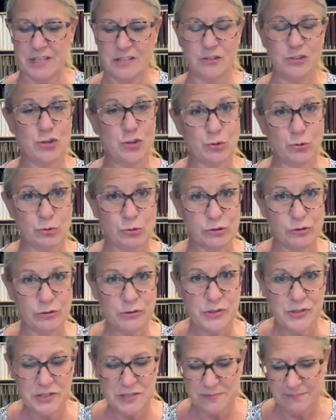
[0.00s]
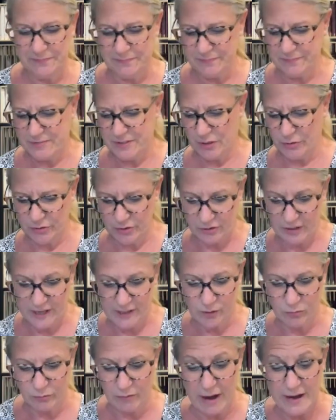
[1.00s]
jewels. So they're
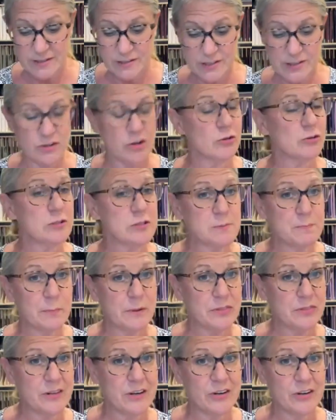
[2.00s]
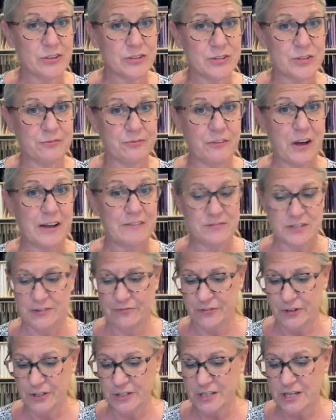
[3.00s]
like rhinestones, but there's 5
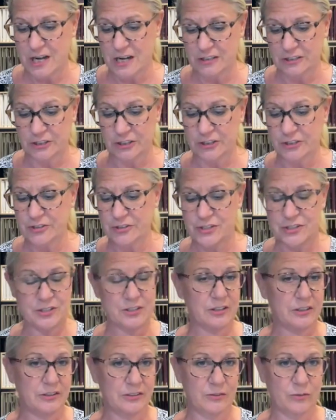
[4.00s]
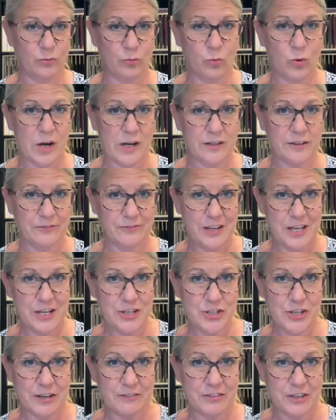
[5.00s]
different colors, one of
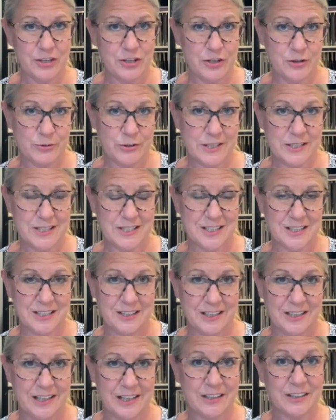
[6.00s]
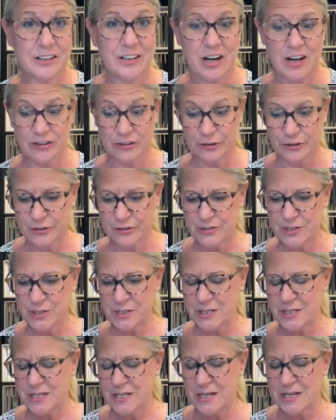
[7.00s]
each of the newest In Colors.
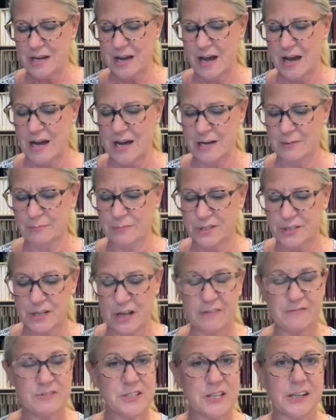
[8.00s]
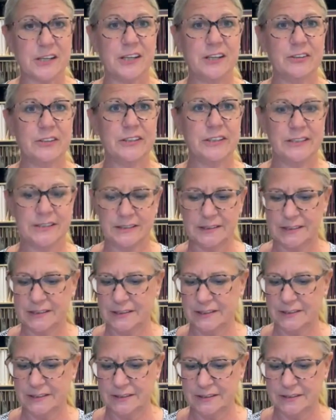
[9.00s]
Soft
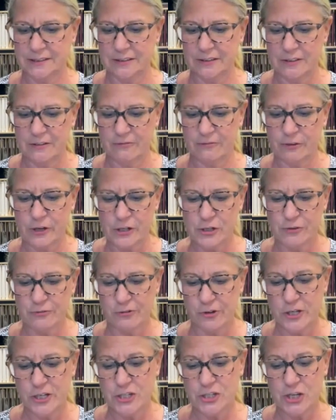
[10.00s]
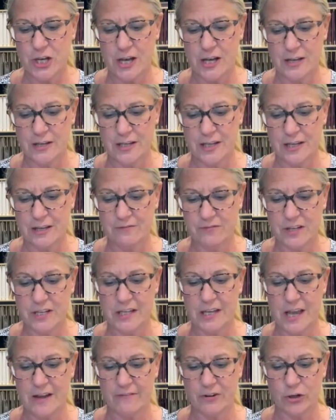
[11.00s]
Succulent, Fresh Freesia,
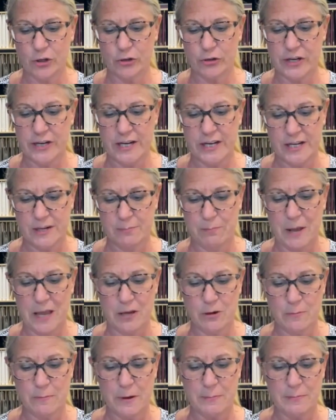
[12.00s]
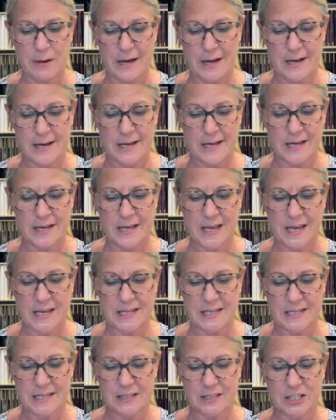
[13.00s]
Evening Evergreen, Pale Papaya,
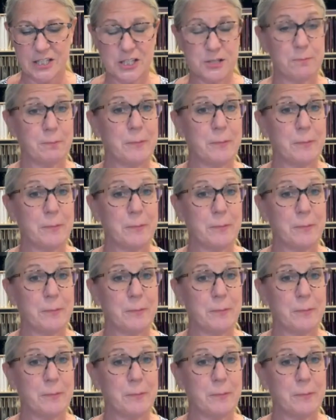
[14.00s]
and